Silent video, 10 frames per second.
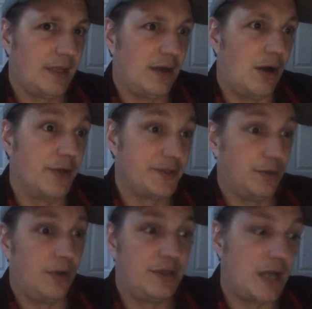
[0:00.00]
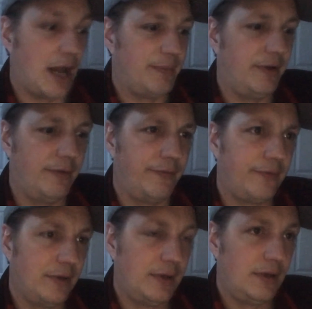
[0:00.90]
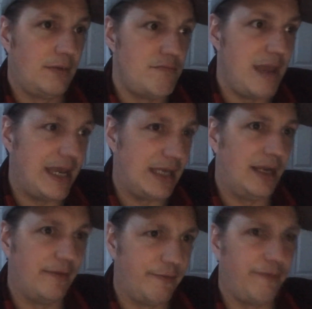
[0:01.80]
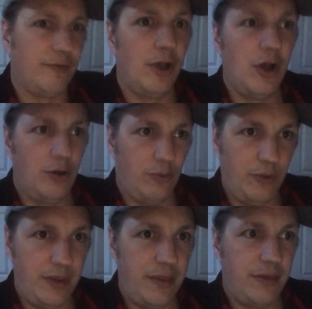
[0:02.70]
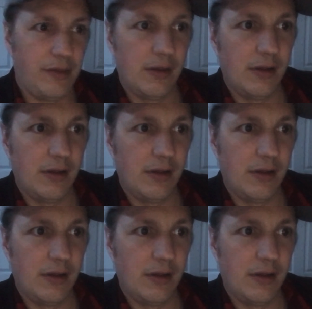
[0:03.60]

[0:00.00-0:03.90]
also on top of making it flow with